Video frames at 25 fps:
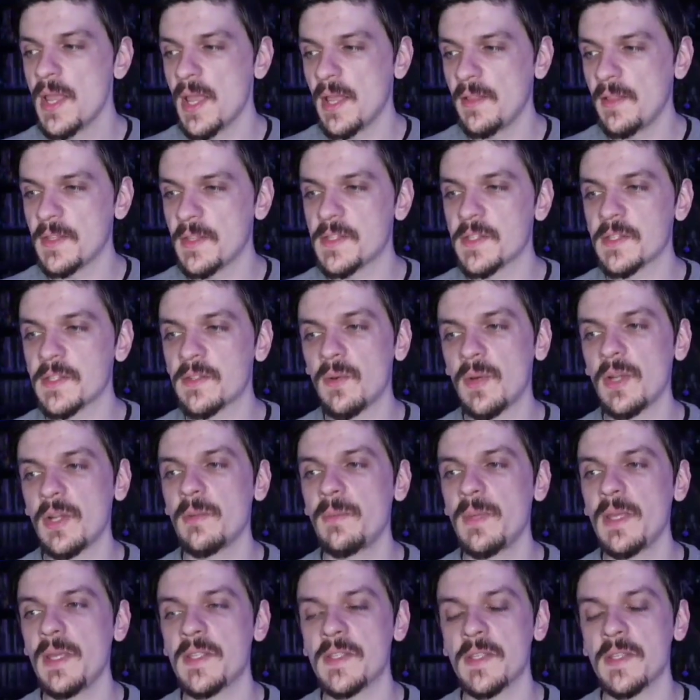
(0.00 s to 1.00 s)
and this is going
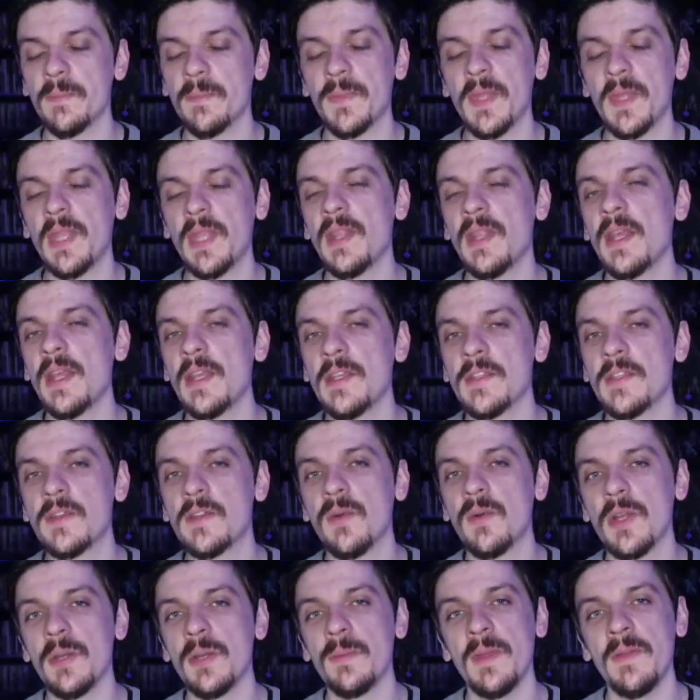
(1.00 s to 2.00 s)
to be something that is
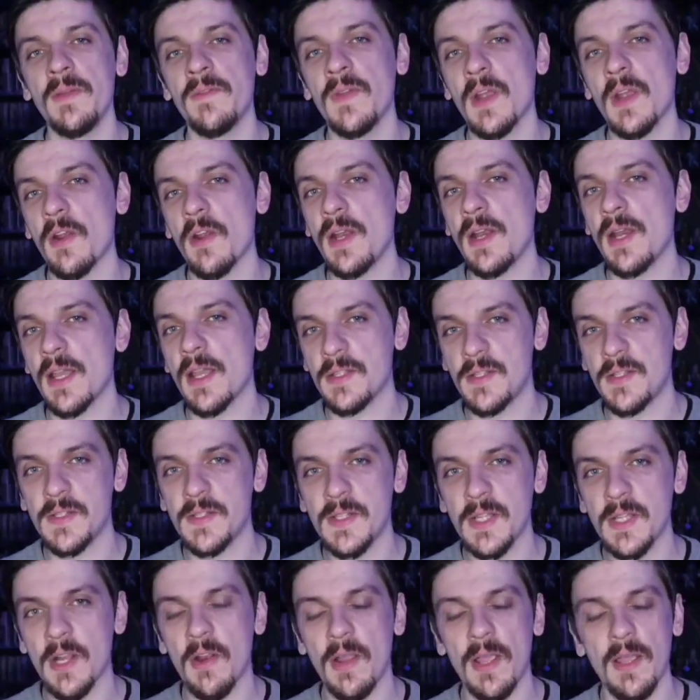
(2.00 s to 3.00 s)
going to be very
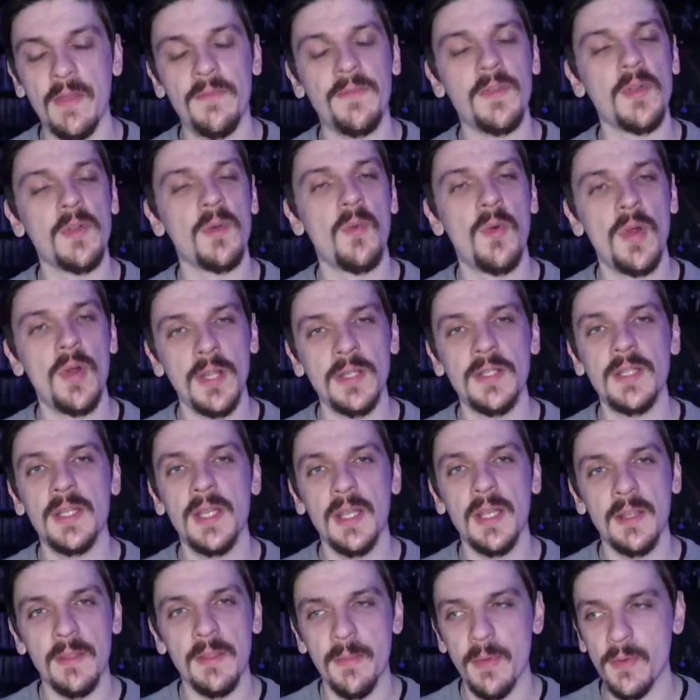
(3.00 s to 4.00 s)
necessary if you're wanting to
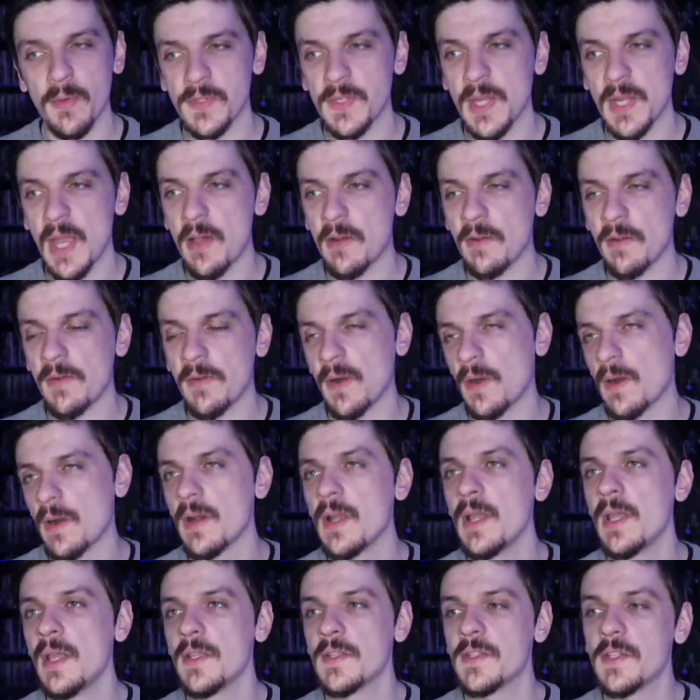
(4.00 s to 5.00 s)
get the most out of her.